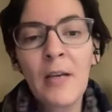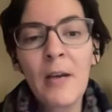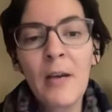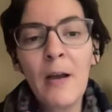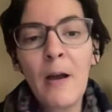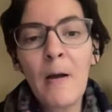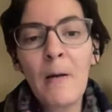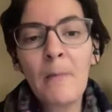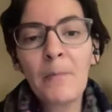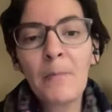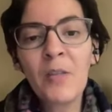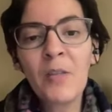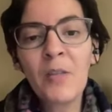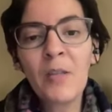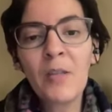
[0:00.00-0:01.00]

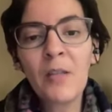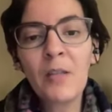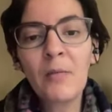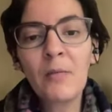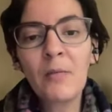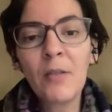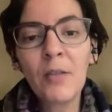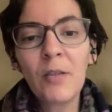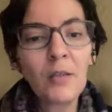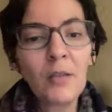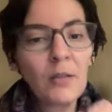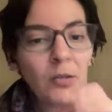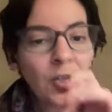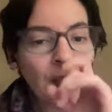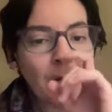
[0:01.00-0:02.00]

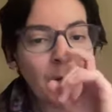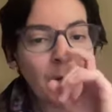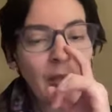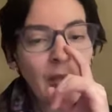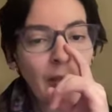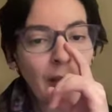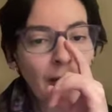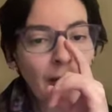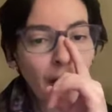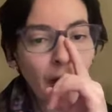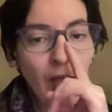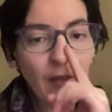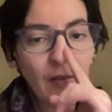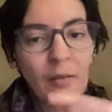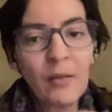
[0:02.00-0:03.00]
The GDP Center
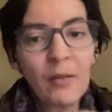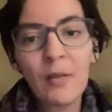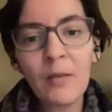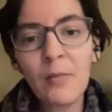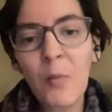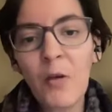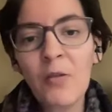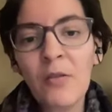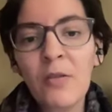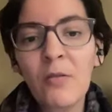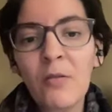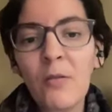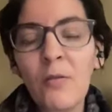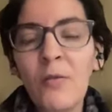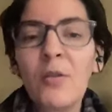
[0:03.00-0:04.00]
at the Boston
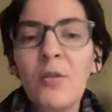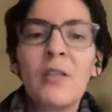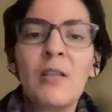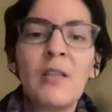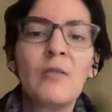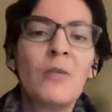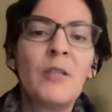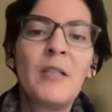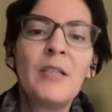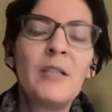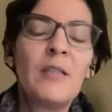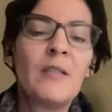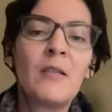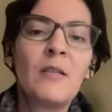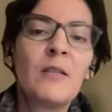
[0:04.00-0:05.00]
University
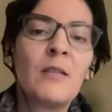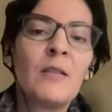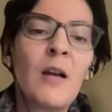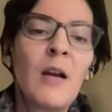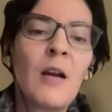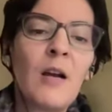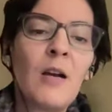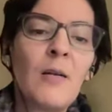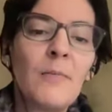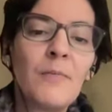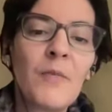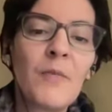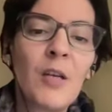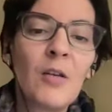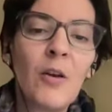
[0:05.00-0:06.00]
releases
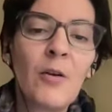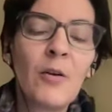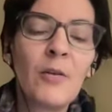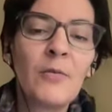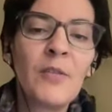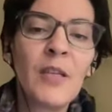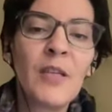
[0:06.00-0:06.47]
a lot of